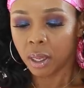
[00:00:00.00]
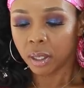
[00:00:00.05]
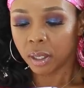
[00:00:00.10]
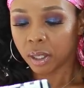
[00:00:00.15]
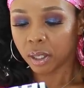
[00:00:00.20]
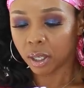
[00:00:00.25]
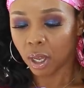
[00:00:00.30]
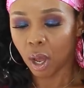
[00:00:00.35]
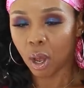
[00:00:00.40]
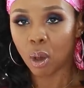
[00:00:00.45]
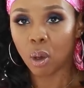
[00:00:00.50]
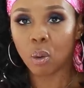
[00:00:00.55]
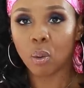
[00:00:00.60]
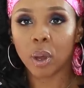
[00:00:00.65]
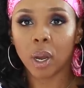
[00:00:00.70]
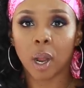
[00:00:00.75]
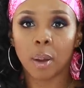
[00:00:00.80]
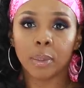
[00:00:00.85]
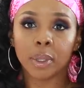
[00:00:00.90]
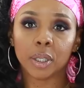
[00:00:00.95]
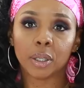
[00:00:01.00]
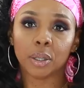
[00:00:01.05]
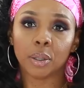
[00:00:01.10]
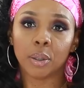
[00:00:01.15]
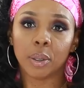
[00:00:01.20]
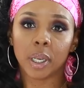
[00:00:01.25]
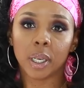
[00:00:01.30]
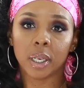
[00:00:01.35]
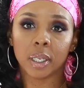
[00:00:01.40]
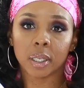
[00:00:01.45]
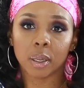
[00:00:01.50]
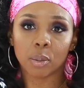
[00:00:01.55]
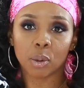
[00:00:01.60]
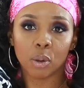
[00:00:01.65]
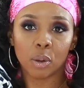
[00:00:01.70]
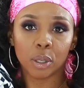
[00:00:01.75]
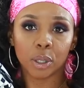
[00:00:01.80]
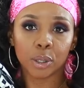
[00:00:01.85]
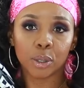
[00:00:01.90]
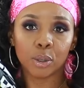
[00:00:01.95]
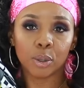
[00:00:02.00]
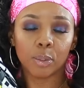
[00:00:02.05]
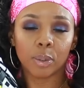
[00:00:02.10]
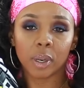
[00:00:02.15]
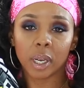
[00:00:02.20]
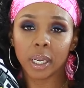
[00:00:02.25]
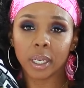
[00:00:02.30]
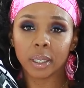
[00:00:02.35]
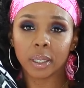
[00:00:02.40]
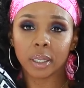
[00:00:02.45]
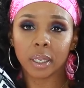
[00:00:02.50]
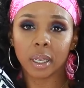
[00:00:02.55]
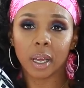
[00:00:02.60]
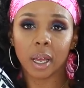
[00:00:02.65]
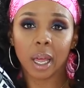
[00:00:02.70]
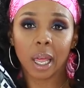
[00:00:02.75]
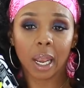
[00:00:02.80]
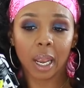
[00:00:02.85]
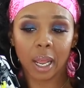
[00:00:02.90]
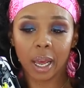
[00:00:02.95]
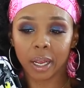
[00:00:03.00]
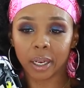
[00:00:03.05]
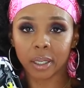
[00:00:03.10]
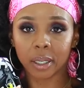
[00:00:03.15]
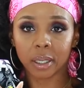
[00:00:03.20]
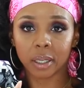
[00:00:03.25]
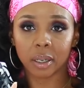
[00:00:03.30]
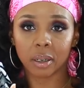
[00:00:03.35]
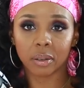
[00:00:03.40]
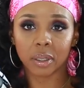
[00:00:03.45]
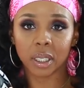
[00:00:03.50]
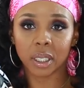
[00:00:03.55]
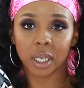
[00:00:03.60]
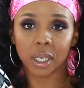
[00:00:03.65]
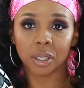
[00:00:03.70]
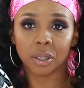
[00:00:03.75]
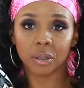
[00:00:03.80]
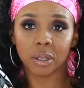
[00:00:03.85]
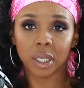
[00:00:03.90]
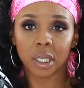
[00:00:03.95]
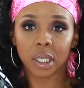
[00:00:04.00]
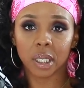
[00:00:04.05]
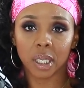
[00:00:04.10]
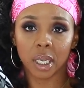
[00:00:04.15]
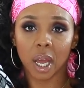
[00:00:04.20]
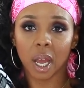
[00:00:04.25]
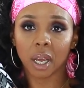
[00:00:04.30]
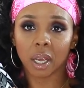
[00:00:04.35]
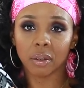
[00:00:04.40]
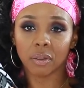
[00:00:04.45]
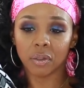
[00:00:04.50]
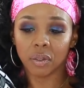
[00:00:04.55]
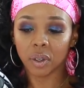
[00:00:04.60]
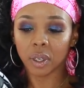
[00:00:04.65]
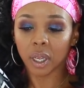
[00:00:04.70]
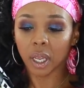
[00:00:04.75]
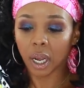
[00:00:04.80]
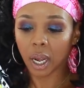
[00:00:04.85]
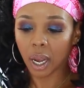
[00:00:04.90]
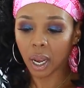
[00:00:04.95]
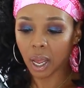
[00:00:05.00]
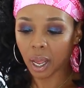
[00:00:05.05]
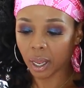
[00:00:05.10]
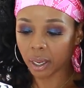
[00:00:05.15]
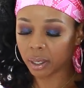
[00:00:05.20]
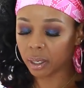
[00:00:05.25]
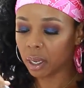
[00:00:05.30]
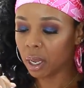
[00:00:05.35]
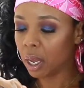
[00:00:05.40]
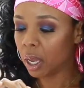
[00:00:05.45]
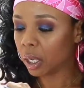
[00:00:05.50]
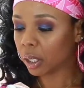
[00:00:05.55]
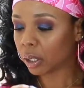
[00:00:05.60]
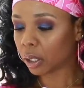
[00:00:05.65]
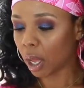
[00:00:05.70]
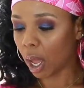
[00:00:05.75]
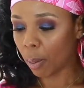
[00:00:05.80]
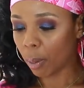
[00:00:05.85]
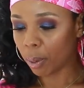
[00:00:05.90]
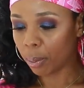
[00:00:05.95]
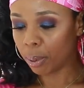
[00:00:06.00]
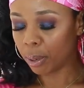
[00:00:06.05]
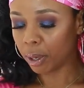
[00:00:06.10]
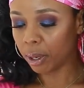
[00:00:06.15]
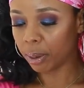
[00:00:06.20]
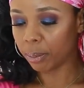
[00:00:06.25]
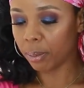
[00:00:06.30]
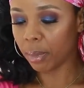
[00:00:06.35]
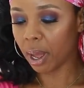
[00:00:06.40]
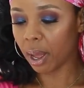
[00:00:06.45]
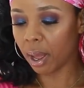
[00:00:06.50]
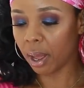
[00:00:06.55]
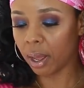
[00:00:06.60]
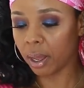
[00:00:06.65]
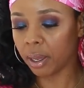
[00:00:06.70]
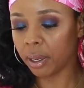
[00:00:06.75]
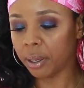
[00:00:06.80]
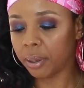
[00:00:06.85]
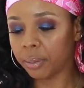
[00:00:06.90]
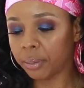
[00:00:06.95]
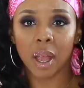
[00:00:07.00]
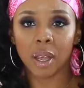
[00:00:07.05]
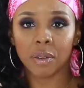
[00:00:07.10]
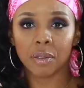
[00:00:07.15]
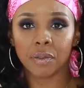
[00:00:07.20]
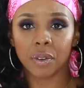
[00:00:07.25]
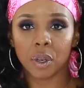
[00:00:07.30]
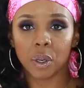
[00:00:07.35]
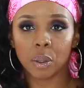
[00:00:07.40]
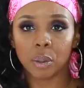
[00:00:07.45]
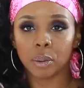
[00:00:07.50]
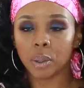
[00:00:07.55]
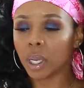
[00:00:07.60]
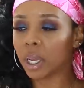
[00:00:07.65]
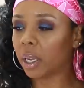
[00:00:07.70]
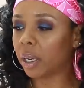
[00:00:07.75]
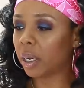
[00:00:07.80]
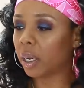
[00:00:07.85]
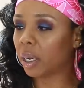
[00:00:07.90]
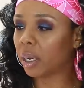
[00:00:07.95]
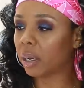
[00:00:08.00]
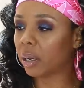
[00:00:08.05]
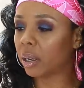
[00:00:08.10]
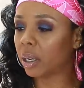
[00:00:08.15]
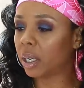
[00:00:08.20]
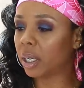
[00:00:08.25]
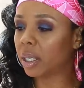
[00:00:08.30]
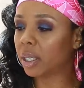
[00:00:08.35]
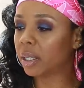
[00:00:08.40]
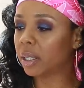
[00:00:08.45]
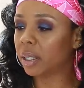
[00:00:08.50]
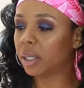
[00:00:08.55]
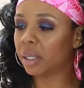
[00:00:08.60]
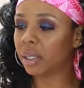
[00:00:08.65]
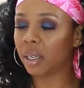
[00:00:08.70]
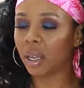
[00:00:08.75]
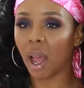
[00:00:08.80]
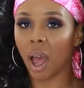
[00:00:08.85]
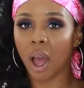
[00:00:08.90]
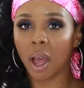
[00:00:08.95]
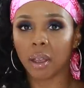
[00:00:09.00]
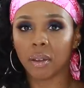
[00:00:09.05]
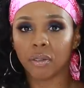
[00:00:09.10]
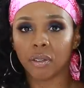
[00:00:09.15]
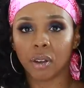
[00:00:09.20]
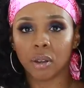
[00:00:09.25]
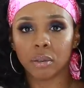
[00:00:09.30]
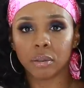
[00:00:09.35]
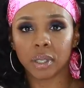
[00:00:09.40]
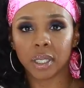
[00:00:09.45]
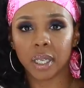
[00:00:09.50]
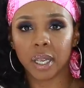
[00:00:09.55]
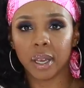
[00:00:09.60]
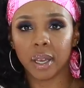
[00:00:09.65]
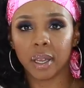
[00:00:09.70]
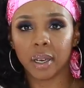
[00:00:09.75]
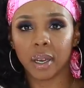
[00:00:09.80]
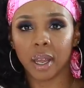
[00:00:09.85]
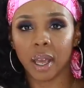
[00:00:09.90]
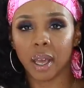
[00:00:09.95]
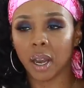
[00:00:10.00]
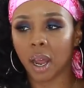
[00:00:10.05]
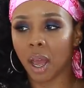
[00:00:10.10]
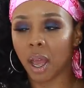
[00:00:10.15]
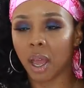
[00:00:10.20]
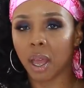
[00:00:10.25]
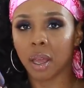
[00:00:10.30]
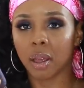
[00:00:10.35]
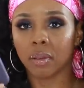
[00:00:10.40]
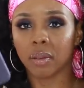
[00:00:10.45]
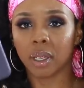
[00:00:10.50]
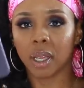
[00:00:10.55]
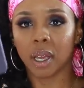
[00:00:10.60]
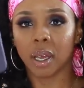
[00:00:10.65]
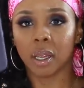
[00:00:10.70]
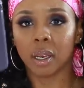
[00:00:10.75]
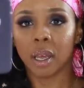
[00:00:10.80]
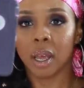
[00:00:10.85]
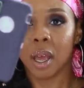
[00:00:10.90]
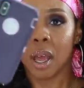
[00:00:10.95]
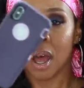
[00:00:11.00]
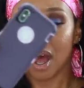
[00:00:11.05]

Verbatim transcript: So what I'm going to do is I'm going to place a lot of stuff because as you can see, I can fit a lot. So I'm going to put my iPhone in here and this is the iPhone 10 and I have that